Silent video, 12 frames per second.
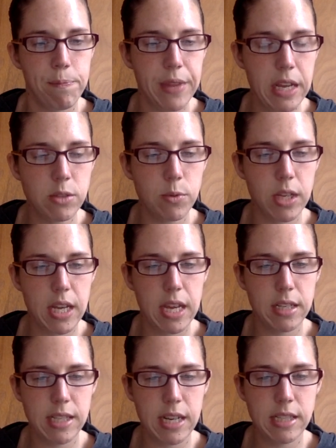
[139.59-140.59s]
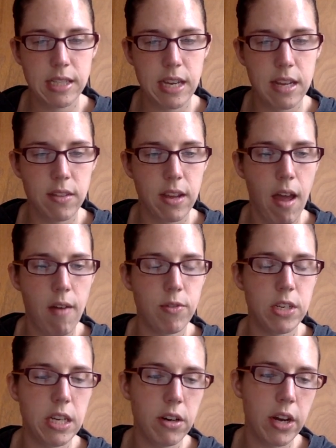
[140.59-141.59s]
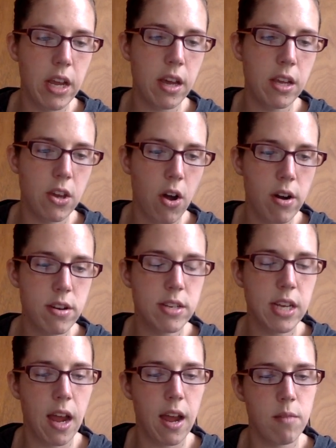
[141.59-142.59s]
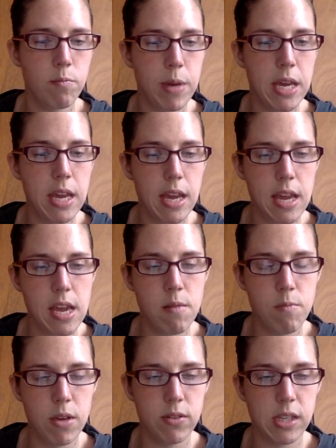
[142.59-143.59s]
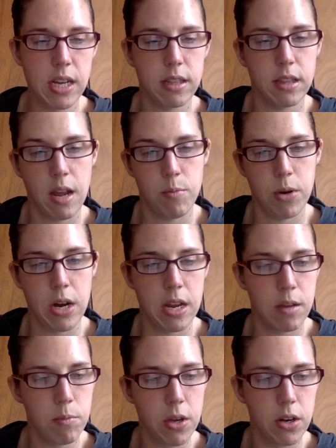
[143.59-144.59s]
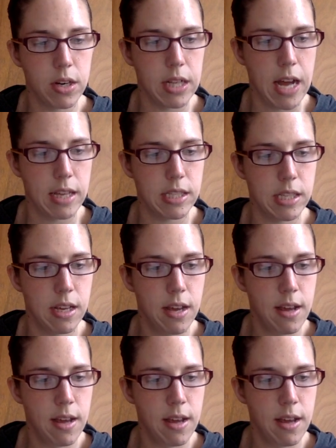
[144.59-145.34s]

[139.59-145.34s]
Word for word: These were the kids I'd see in the cafeteria, yard time, PE, music, library, computer class.